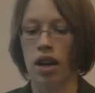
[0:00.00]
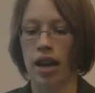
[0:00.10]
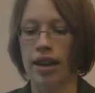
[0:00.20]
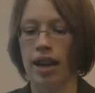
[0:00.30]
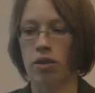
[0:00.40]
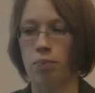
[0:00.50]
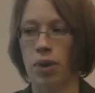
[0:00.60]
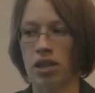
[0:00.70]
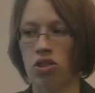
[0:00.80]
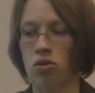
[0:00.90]
And how to
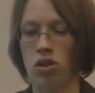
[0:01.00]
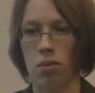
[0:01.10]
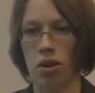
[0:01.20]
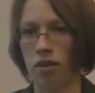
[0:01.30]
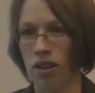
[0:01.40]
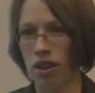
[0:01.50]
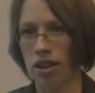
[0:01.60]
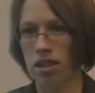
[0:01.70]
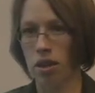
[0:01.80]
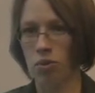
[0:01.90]
best use them in our
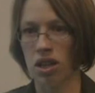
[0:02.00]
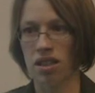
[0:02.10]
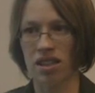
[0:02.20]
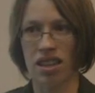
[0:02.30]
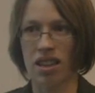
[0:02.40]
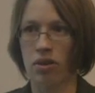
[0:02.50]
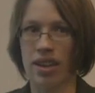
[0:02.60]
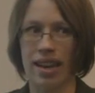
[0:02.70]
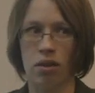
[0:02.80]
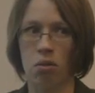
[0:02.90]
various subjects. Because I think
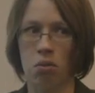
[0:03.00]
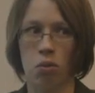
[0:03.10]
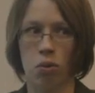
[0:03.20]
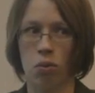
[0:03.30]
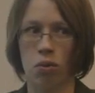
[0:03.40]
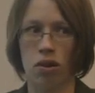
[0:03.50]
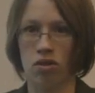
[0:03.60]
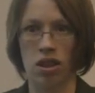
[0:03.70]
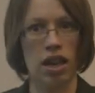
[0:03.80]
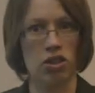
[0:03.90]
right now
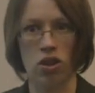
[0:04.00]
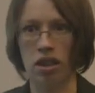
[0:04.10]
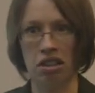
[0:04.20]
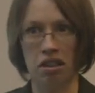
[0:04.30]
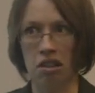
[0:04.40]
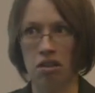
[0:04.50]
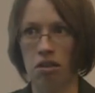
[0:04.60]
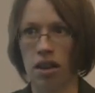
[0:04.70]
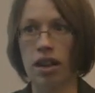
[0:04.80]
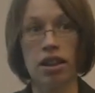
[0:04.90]
there's a lot of trial and error,
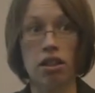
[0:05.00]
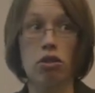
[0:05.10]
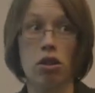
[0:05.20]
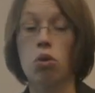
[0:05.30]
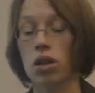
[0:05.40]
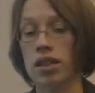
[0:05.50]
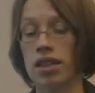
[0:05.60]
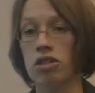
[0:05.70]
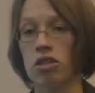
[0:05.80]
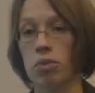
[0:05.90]
and I think there will
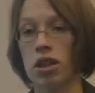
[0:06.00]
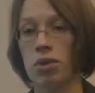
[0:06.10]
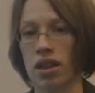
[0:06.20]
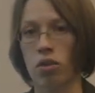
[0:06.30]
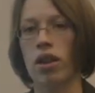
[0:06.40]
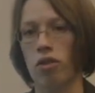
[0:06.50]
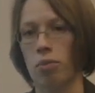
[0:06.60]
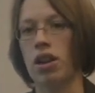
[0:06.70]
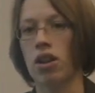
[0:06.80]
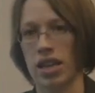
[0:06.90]
continue to be. But I think we'll have a
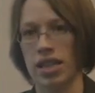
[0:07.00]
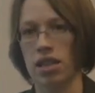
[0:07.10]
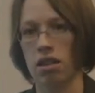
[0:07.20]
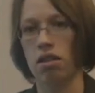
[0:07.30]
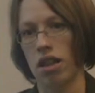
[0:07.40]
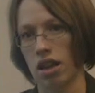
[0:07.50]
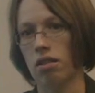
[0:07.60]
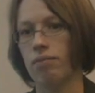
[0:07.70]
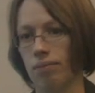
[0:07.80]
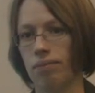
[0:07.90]
better idea then.